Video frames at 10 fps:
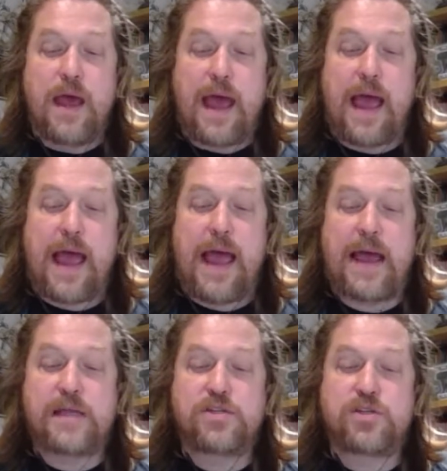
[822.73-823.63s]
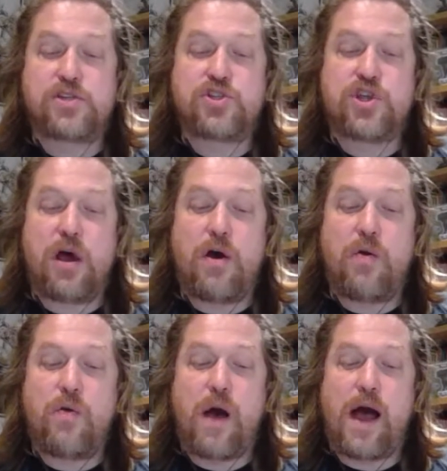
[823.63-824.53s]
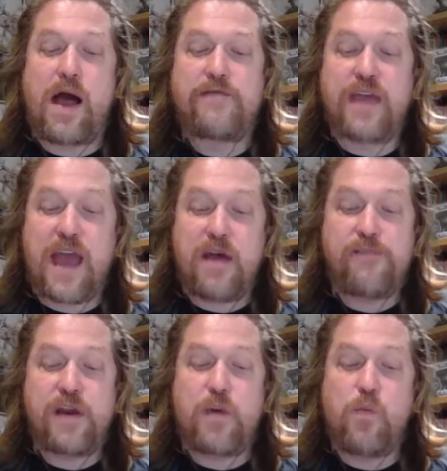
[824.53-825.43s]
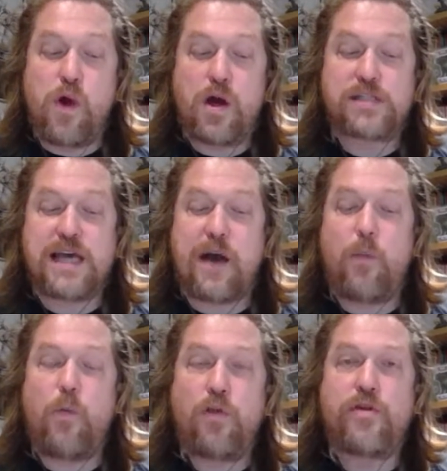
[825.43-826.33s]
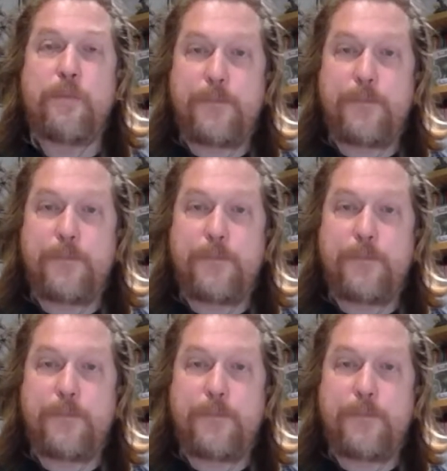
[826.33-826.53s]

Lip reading: And so I've carefully worked out what the